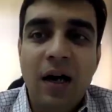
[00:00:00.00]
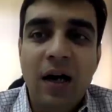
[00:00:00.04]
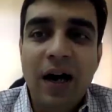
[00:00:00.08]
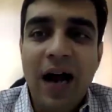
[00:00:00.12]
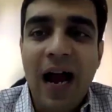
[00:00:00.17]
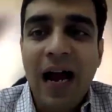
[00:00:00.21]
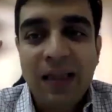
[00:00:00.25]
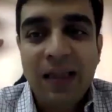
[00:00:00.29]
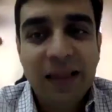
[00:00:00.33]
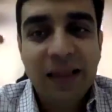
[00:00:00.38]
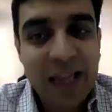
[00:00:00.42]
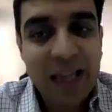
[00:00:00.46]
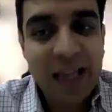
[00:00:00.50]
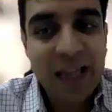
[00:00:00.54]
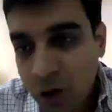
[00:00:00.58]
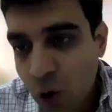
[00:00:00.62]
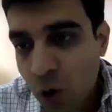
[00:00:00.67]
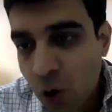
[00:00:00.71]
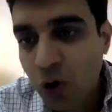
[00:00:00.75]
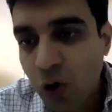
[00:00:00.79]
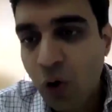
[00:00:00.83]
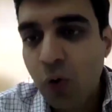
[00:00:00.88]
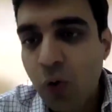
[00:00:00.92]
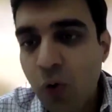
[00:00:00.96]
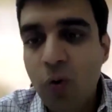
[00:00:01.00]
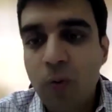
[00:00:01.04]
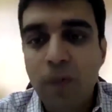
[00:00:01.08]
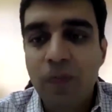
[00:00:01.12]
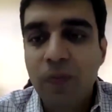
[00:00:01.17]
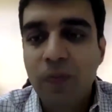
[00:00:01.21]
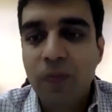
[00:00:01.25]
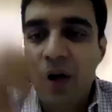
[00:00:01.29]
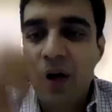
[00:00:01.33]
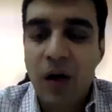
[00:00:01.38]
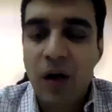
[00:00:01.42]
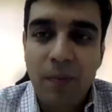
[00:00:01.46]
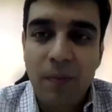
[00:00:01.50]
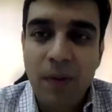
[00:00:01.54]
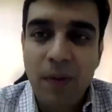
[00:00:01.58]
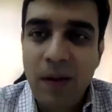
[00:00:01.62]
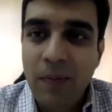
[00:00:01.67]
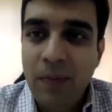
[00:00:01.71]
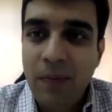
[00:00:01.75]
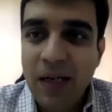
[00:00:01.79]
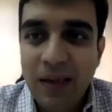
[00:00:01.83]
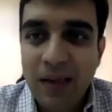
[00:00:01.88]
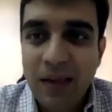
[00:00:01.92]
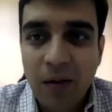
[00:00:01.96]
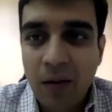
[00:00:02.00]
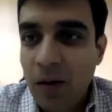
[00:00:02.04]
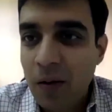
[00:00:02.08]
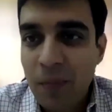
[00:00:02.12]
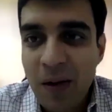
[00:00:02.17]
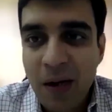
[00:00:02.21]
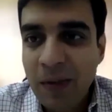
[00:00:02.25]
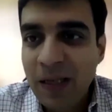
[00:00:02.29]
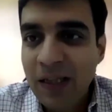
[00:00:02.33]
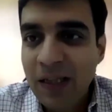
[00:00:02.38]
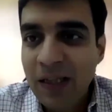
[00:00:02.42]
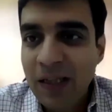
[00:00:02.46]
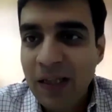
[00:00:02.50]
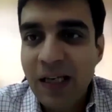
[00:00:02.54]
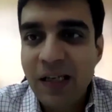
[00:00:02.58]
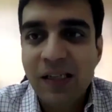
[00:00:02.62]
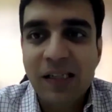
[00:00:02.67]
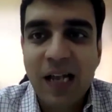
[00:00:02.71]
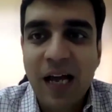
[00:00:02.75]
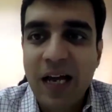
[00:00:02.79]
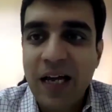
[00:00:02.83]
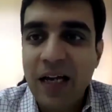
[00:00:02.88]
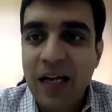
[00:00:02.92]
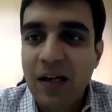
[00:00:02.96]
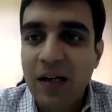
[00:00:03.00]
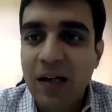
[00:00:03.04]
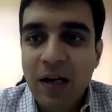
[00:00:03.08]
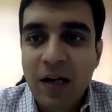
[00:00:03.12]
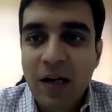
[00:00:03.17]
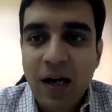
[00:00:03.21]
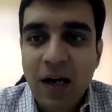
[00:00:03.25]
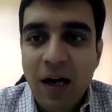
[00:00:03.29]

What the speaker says: and then go to maybe things like